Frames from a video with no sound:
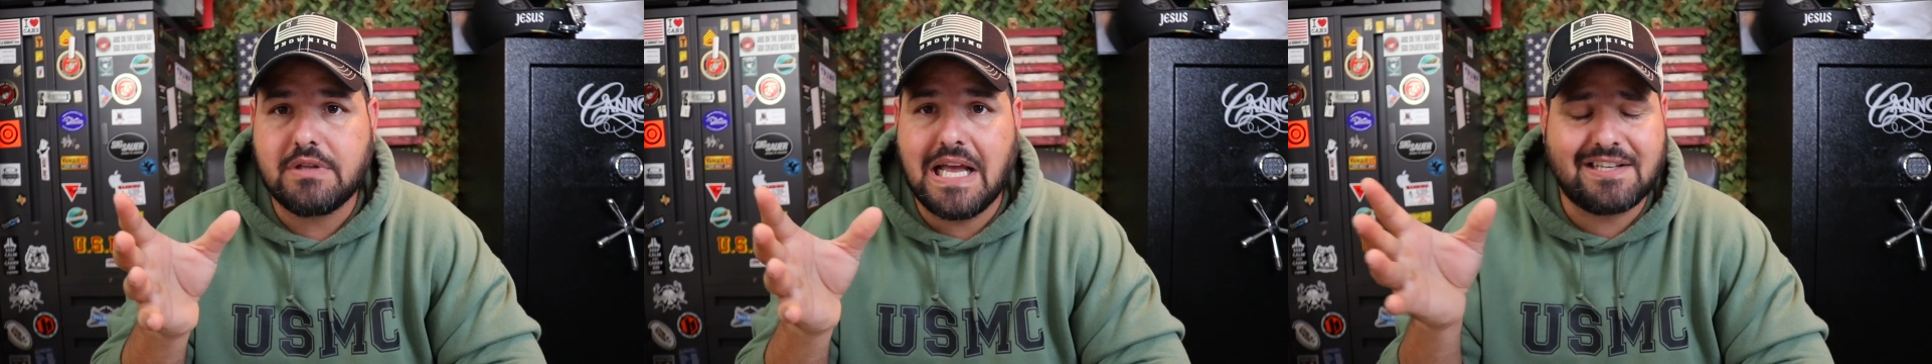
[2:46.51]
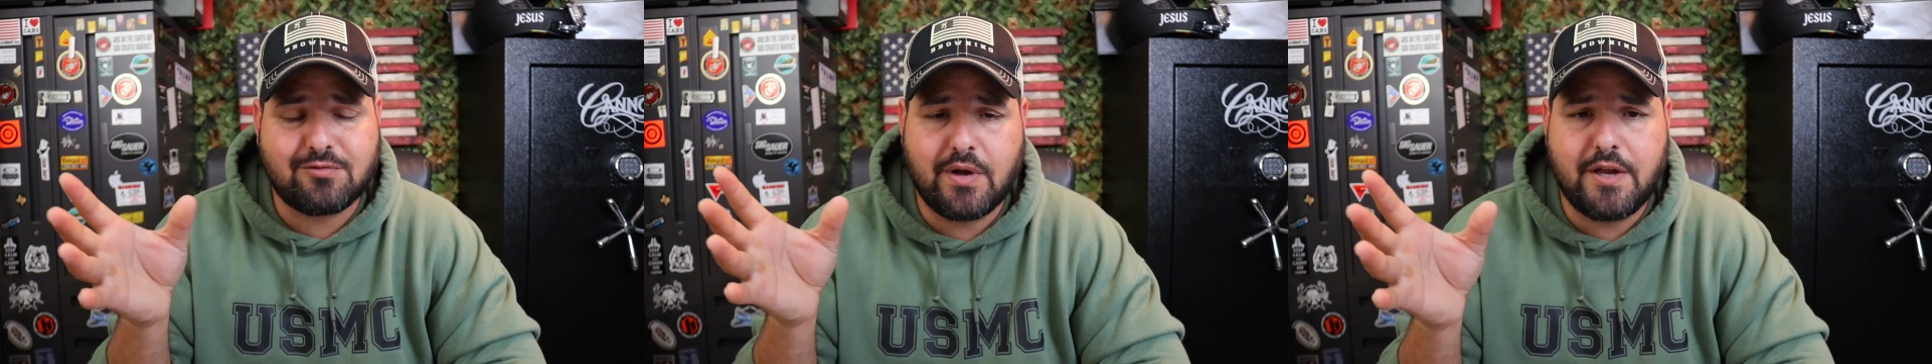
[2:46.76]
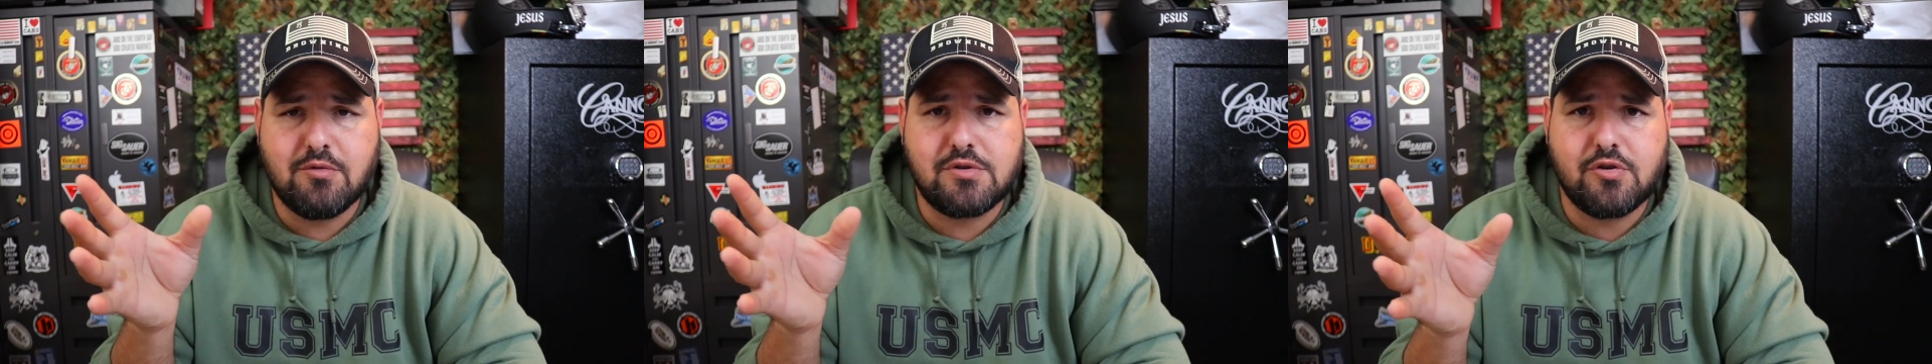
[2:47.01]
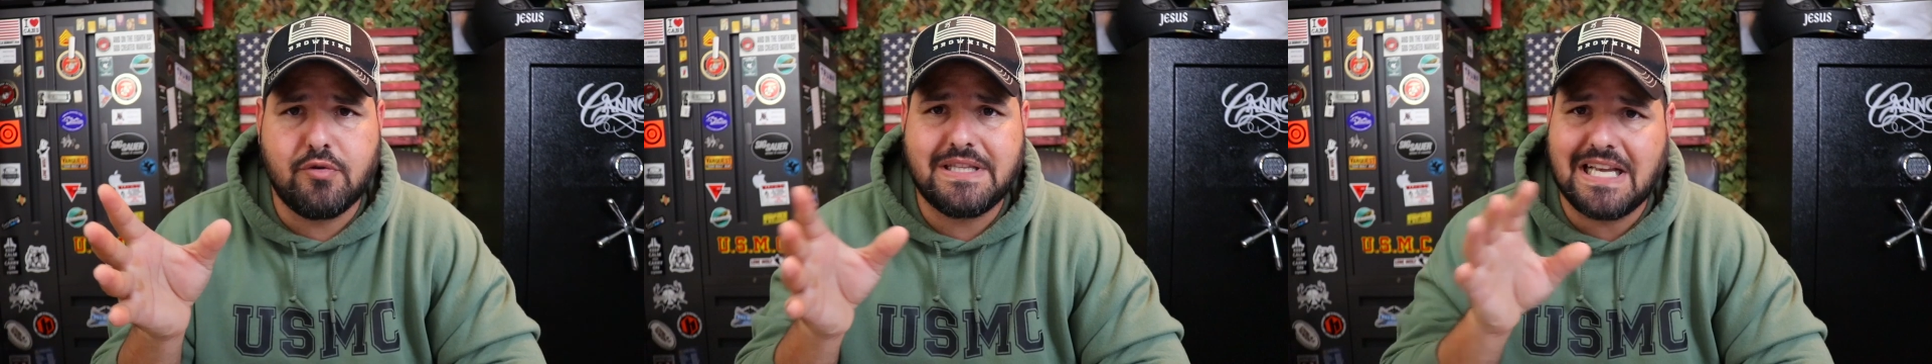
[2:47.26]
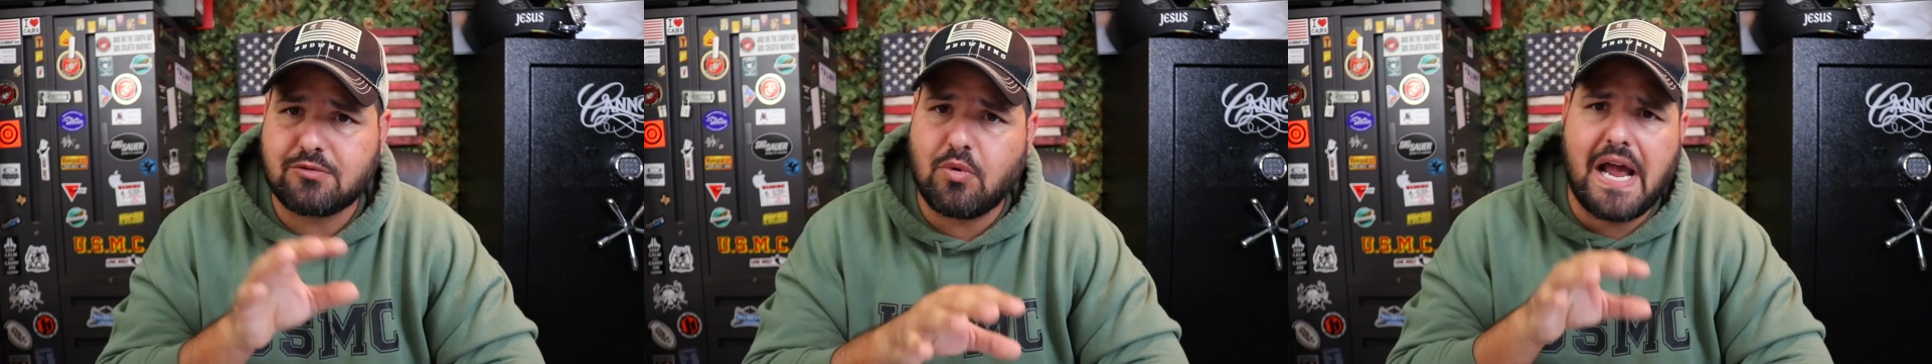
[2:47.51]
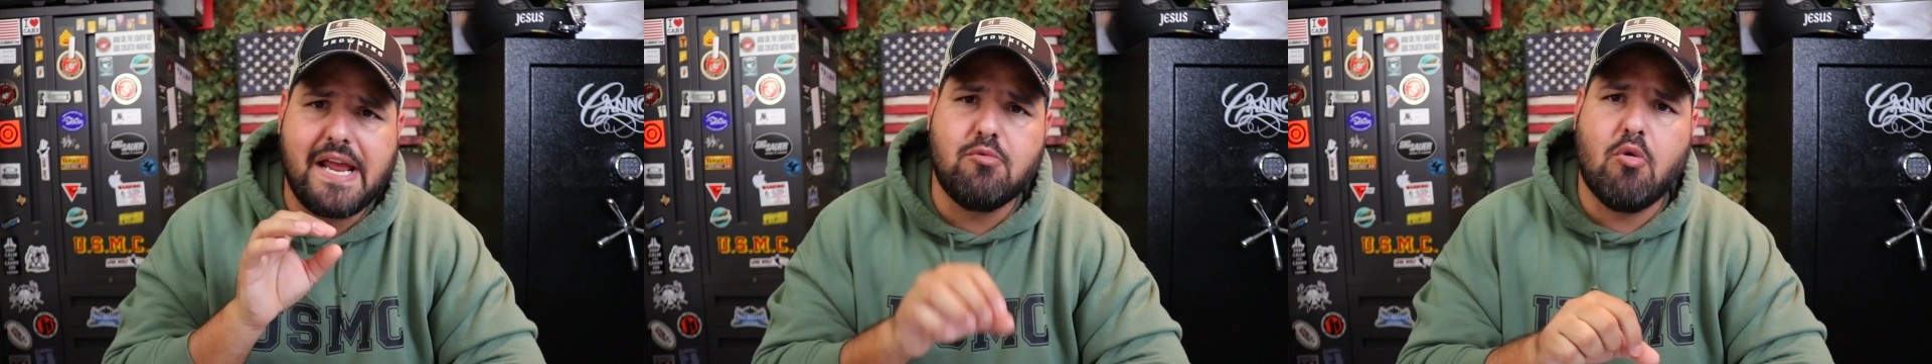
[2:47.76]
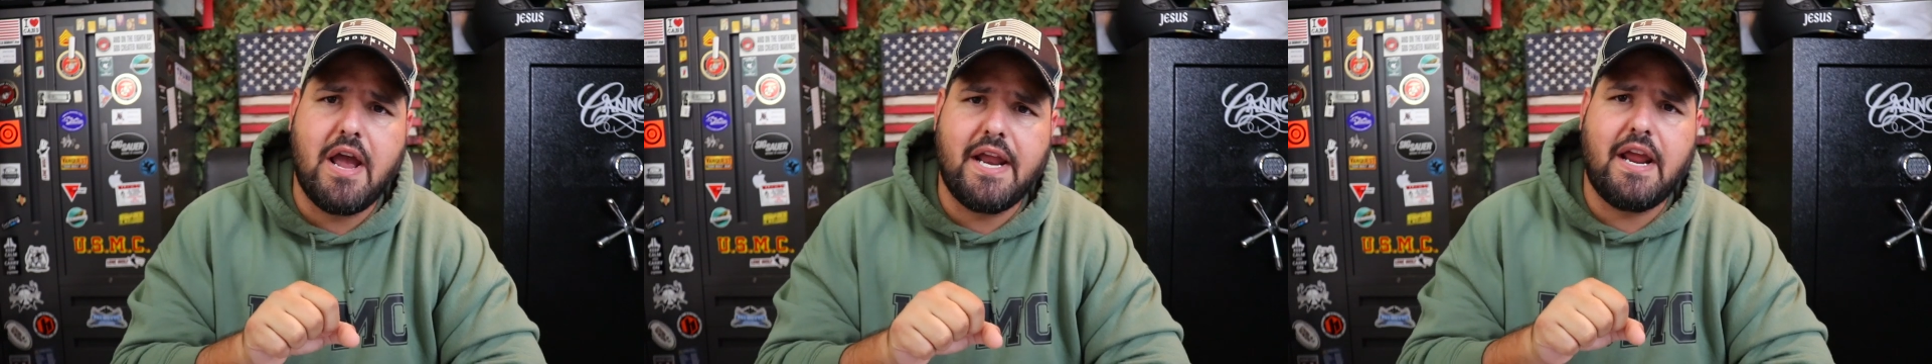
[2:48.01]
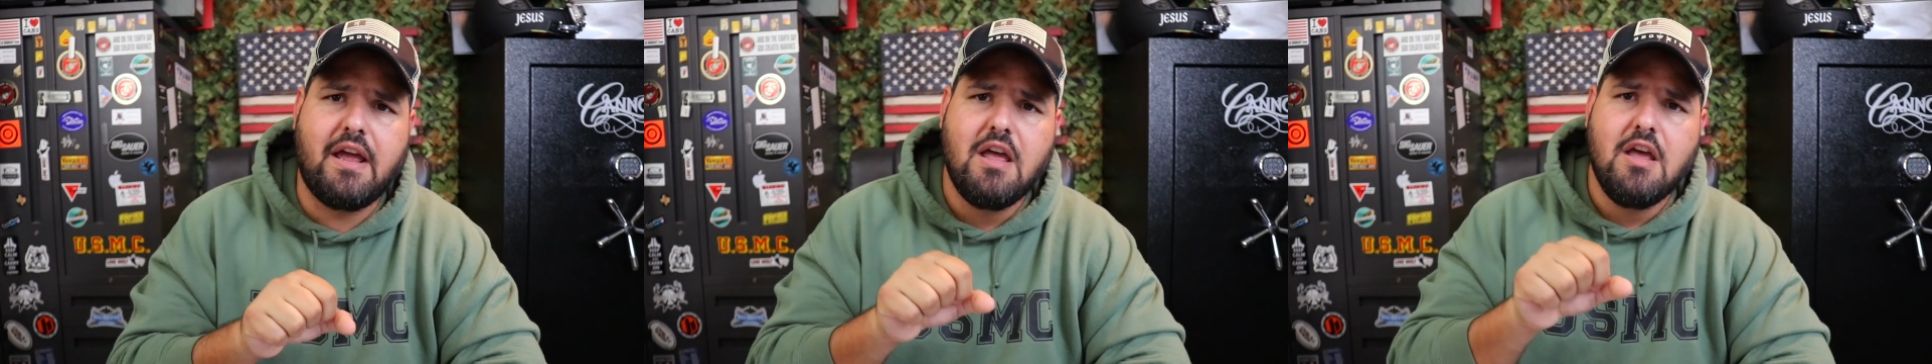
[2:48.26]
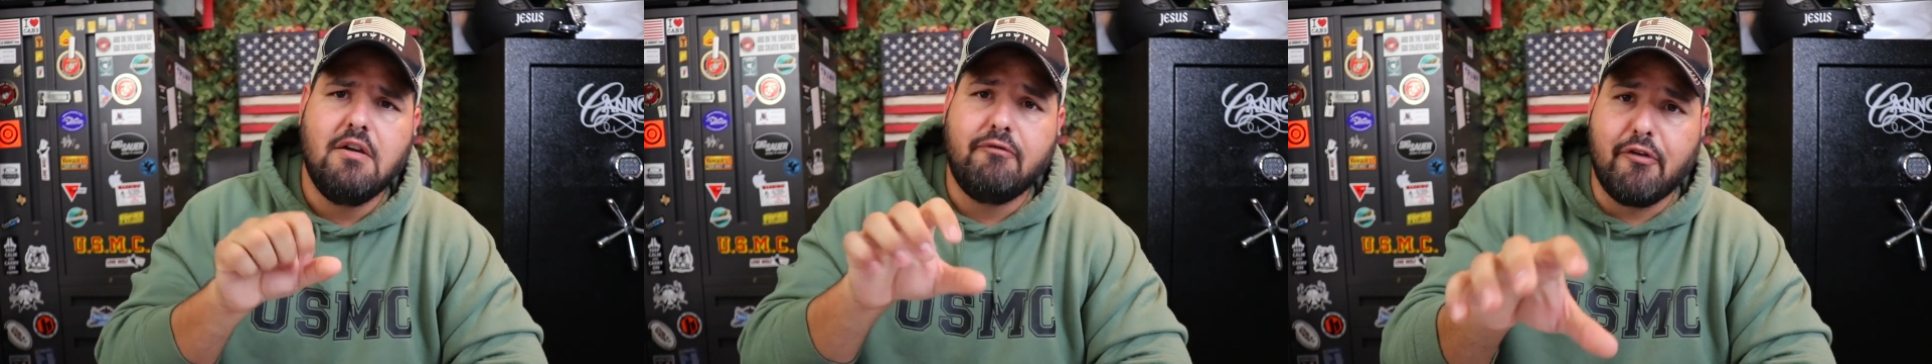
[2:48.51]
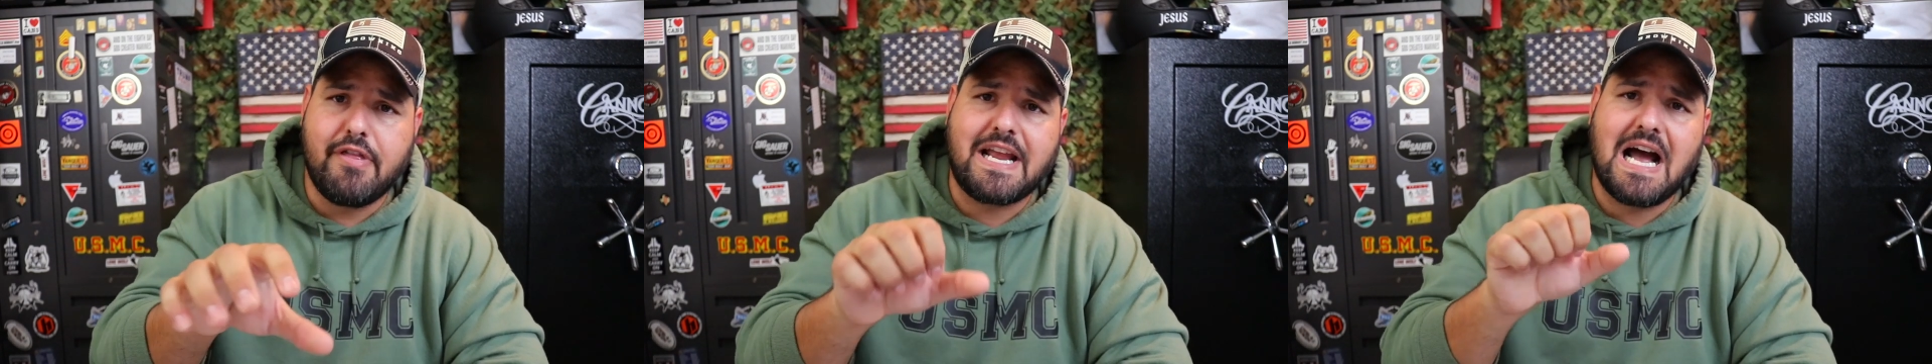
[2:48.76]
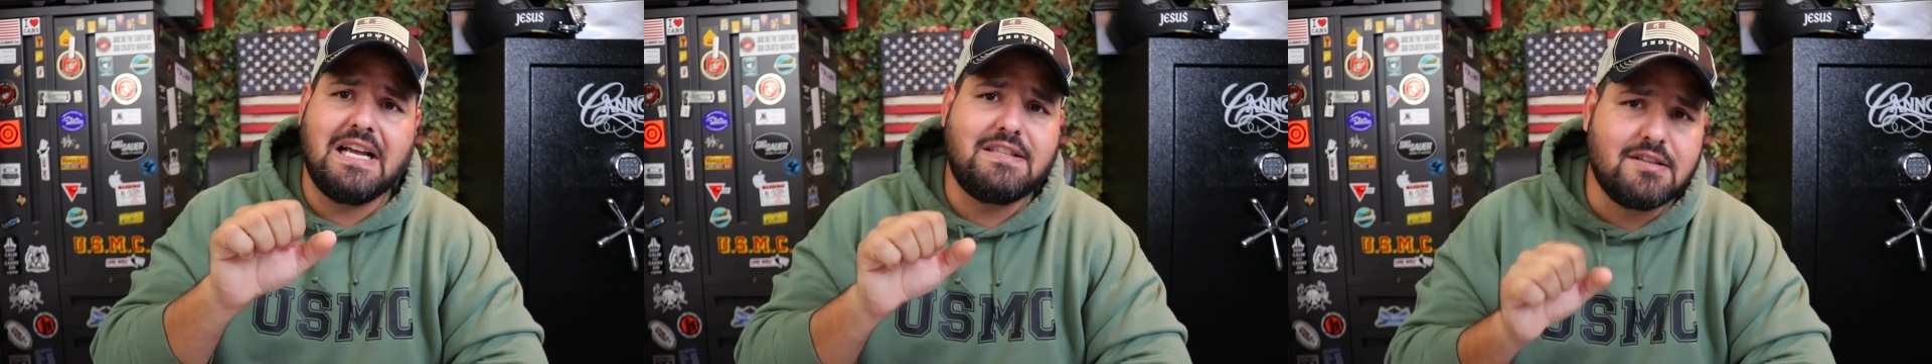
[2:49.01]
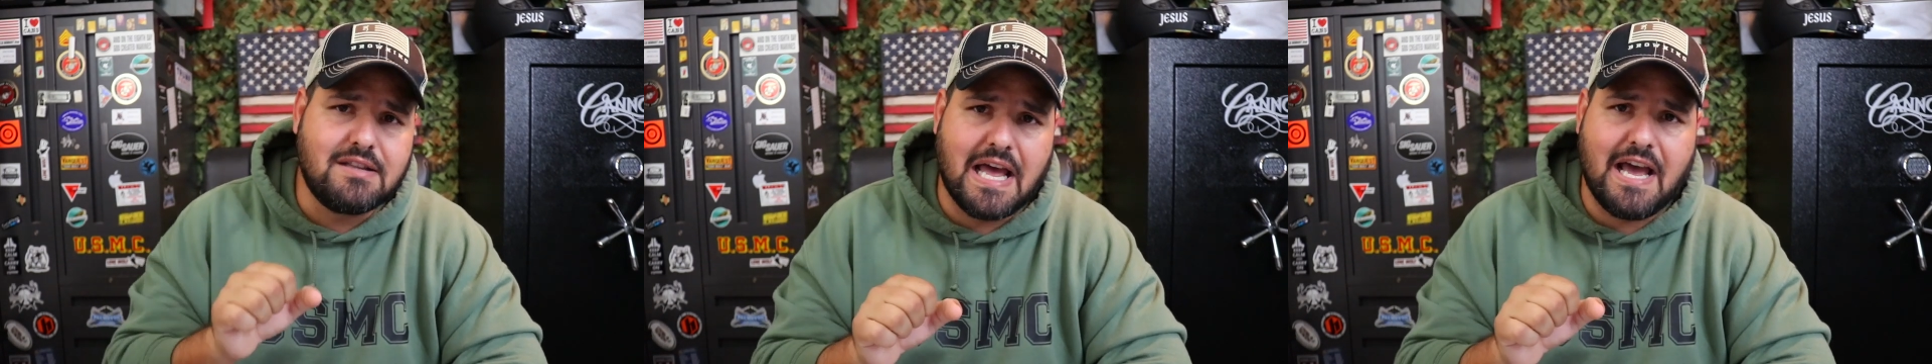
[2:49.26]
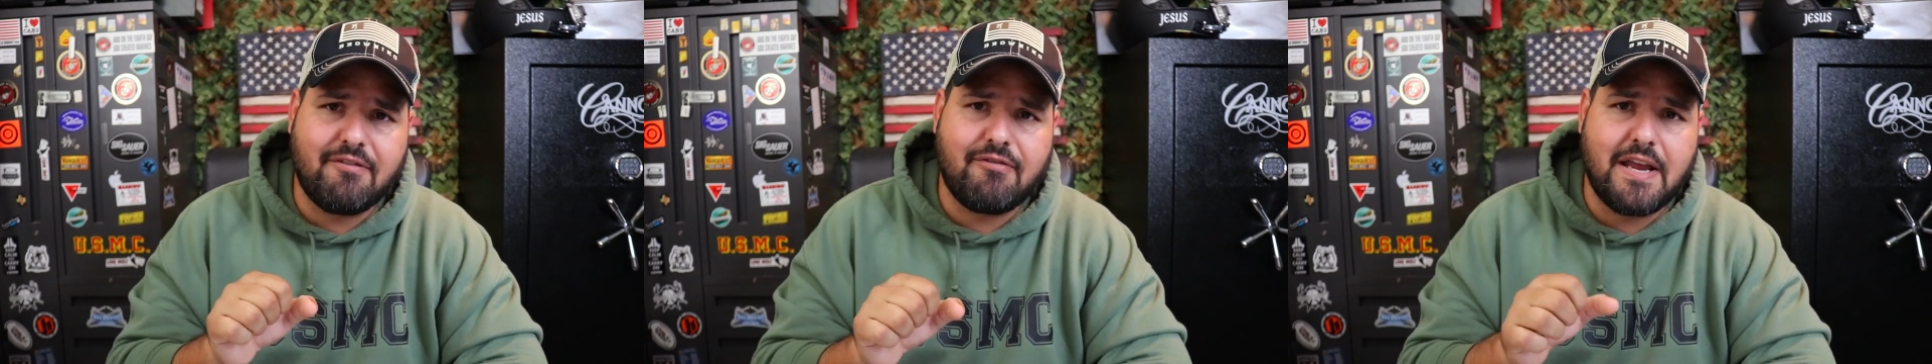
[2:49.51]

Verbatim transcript: That's what he was doing. That's why he waited for the guy to left.